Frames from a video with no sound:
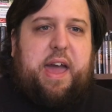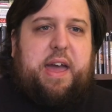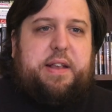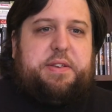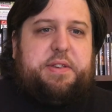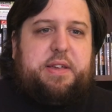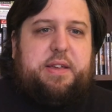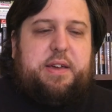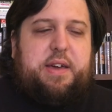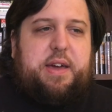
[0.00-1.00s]
And
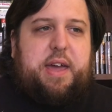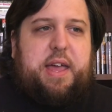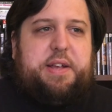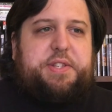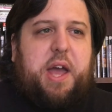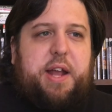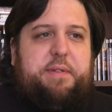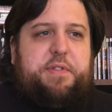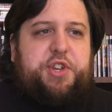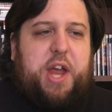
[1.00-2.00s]
it is
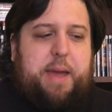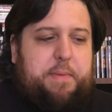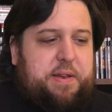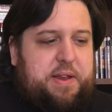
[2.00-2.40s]
kind of a shame.